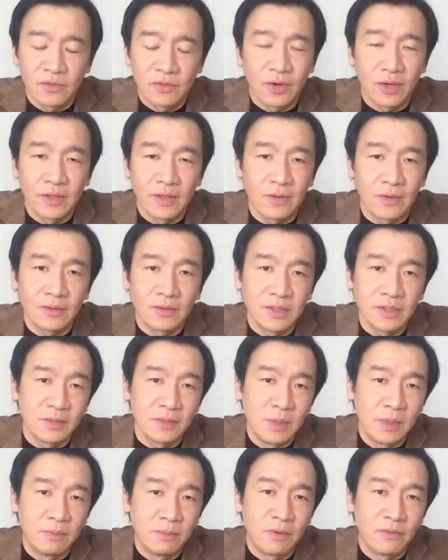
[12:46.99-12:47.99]
credit all
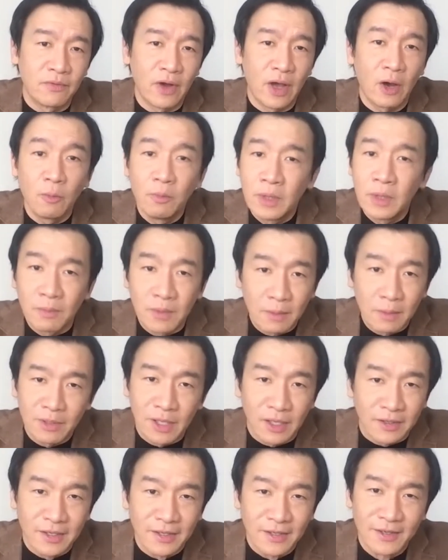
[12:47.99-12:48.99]
these people for helping me
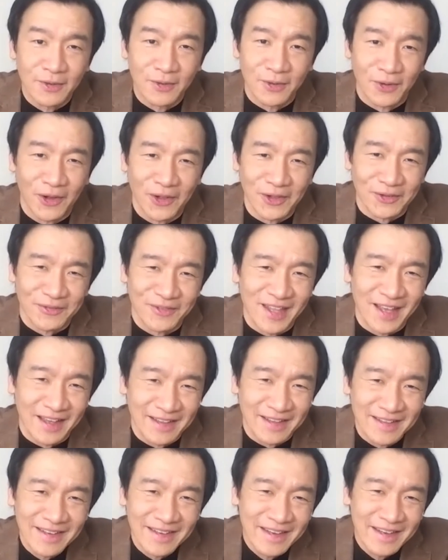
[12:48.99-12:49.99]
plug into all of
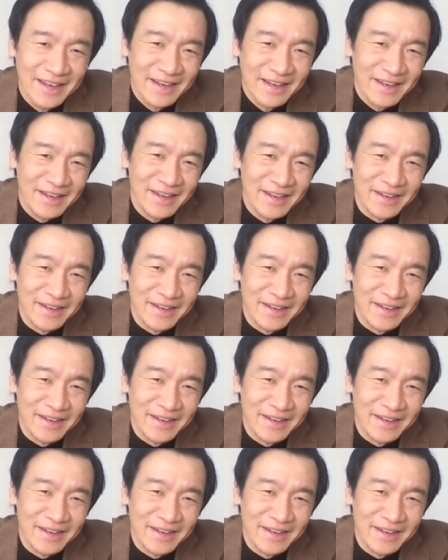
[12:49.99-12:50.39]
that,